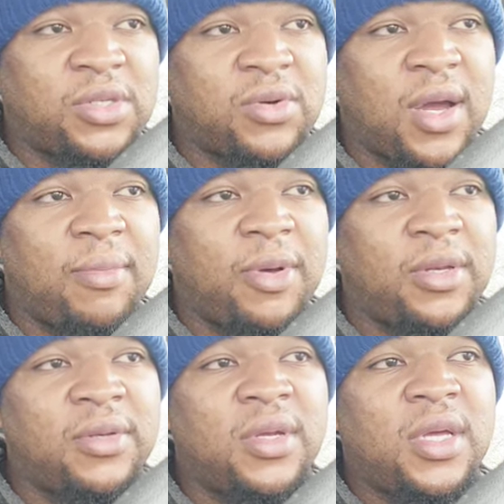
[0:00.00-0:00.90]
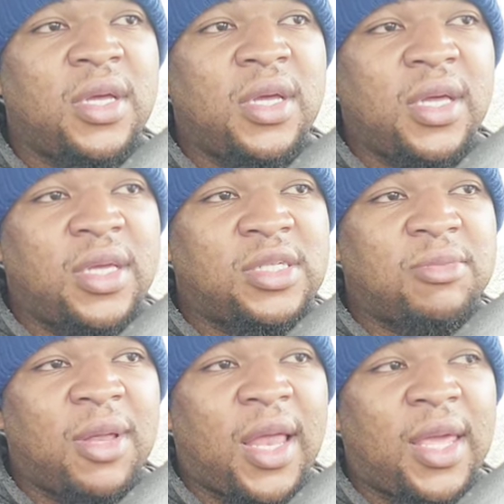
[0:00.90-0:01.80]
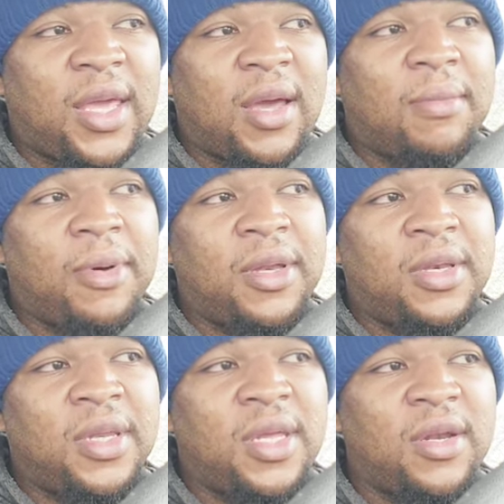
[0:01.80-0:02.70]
subscribe button is the bell icon button.